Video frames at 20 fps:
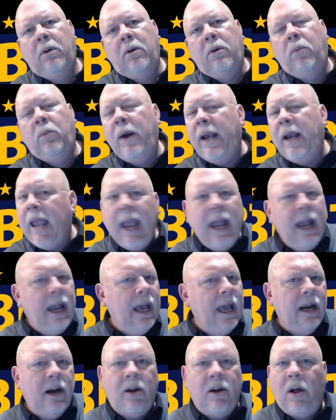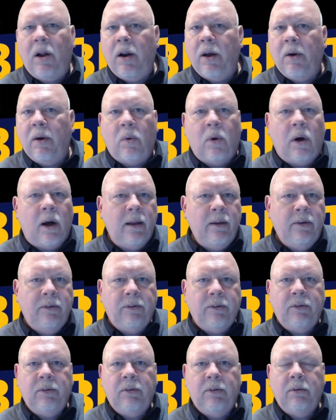We can't get it all at
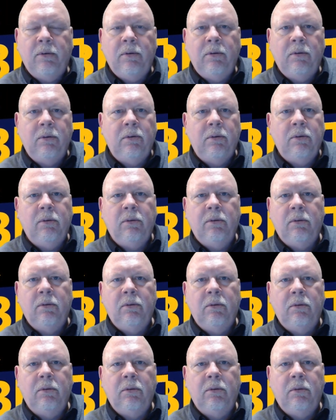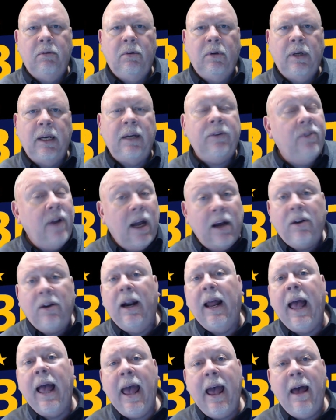once. It's not going
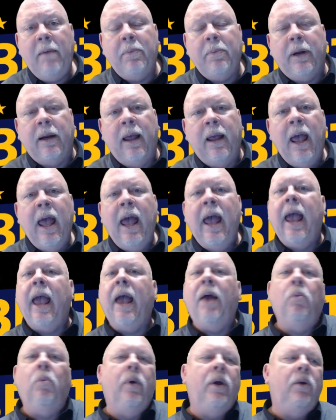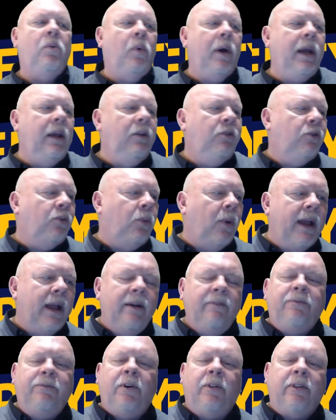to happen. And when we
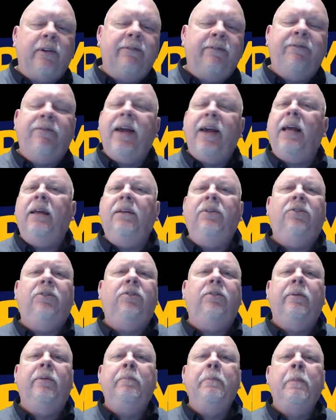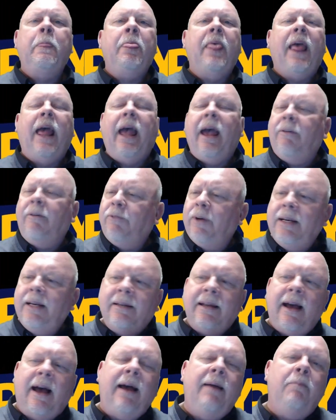swing for the fence every
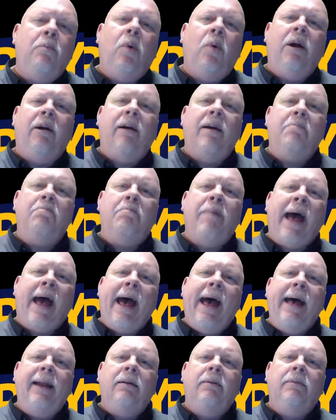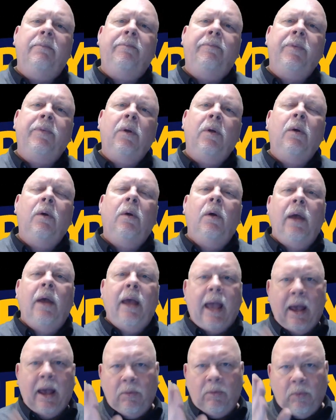time we're at bat
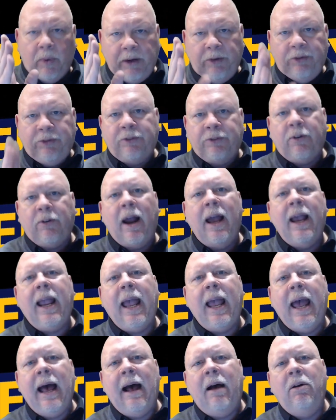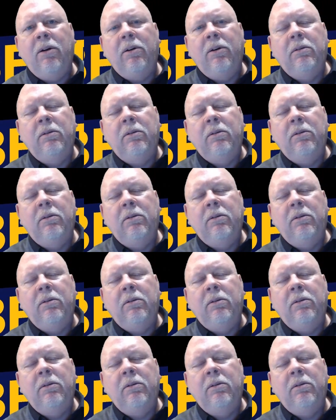and we strike out,